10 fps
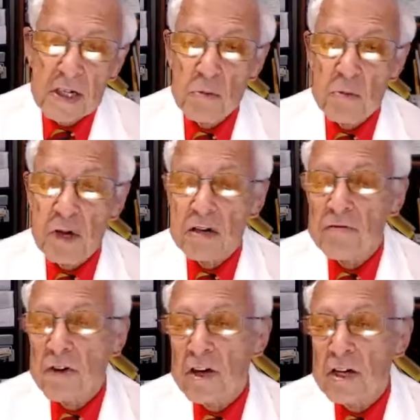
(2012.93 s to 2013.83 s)
You might
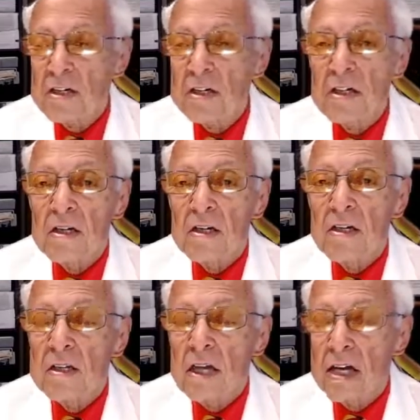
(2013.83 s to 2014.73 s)
find
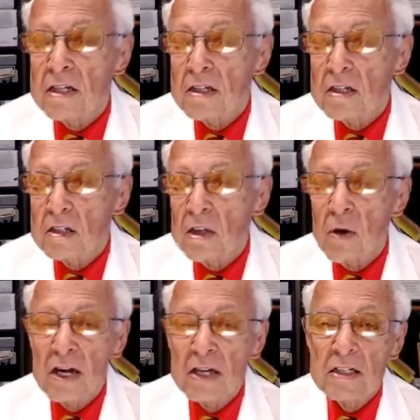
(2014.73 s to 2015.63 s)
that a
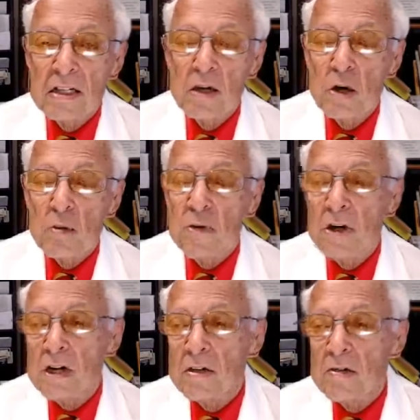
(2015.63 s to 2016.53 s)
slow-acting
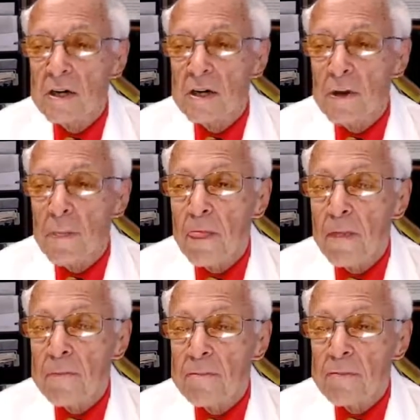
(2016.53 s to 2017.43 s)
carbohydrate
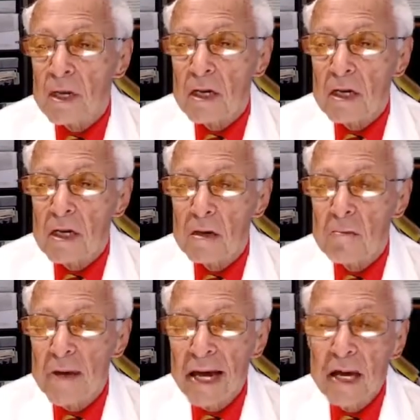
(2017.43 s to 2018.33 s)

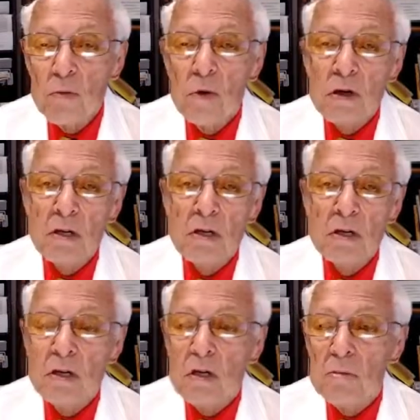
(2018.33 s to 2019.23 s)
may work,
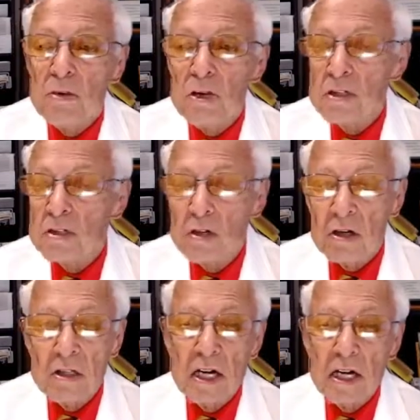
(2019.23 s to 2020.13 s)
but it's
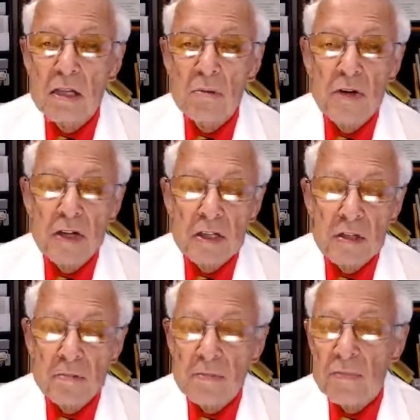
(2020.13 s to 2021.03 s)
hard to calibrate
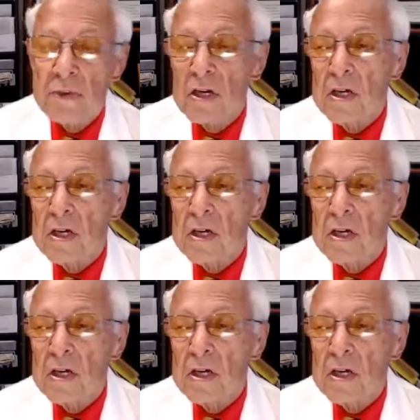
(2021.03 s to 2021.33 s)
them.